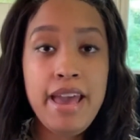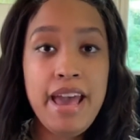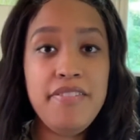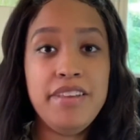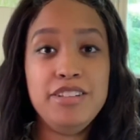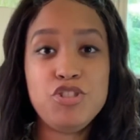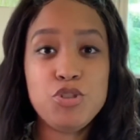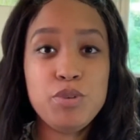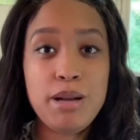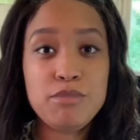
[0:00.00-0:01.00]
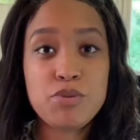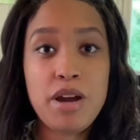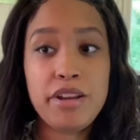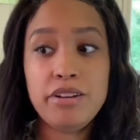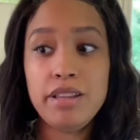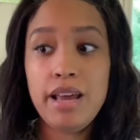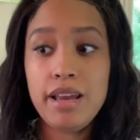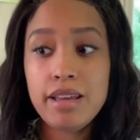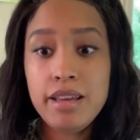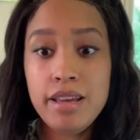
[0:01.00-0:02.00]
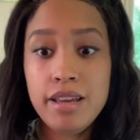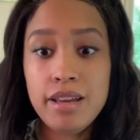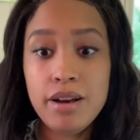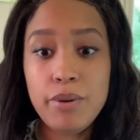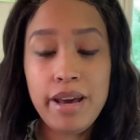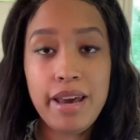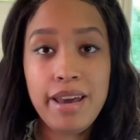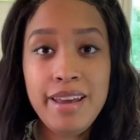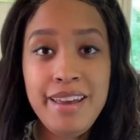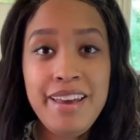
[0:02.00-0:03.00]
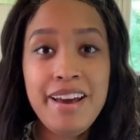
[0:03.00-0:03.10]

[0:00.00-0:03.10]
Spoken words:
and then June comes around and you're like, okay,